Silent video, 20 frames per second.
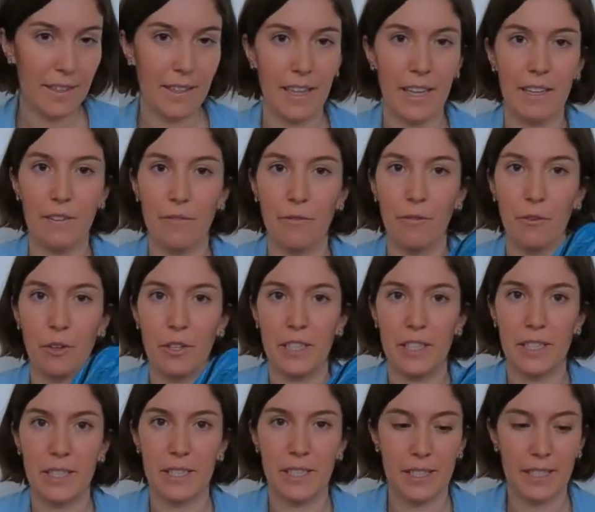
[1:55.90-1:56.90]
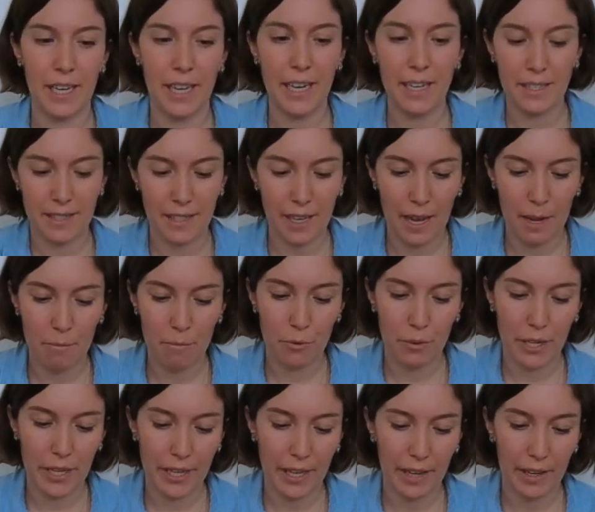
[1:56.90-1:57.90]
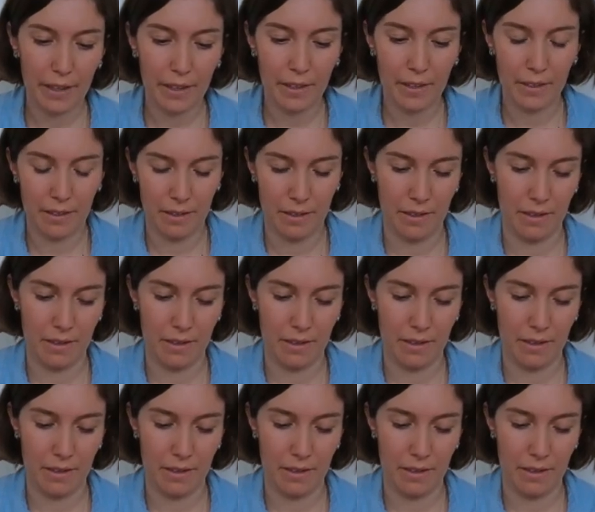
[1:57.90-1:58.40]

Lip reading: Then for the stakes I'm bringing,